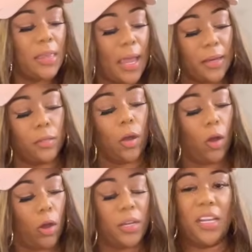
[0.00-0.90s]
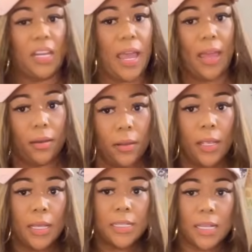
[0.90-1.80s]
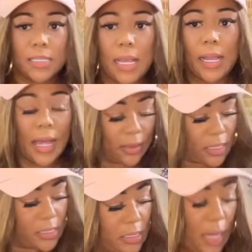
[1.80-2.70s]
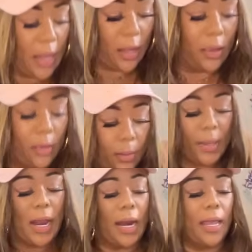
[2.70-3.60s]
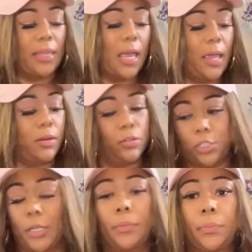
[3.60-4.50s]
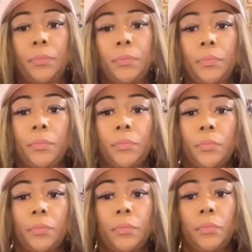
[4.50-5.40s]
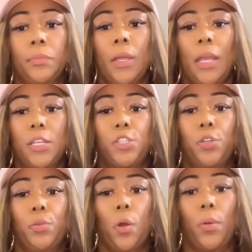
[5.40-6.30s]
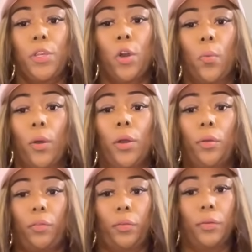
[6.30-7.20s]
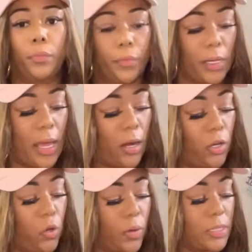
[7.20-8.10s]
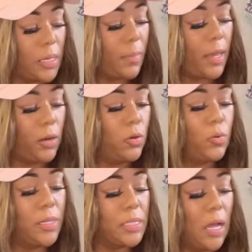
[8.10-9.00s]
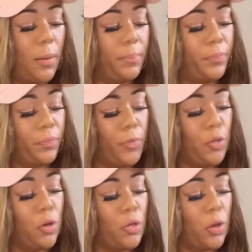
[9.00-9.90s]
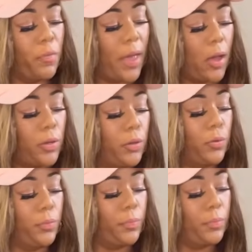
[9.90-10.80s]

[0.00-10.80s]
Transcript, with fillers: that card yet since I got this deck, but I like that energy. Is you knowing your worth. A lot of you are somebody who is, um, you know, your value,